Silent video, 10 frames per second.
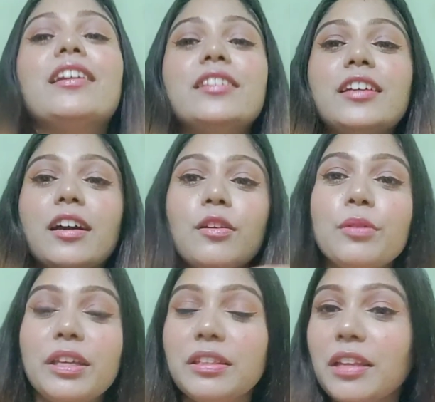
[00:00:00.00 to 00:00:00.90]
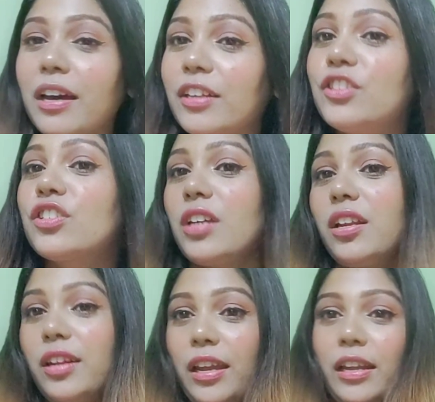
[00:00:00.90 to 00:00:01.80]
and they are looking nourished
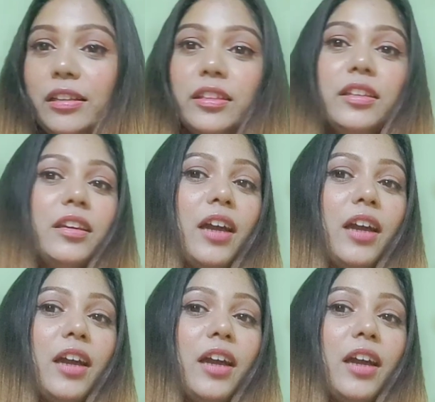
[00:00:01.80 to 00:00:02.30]
and healthy.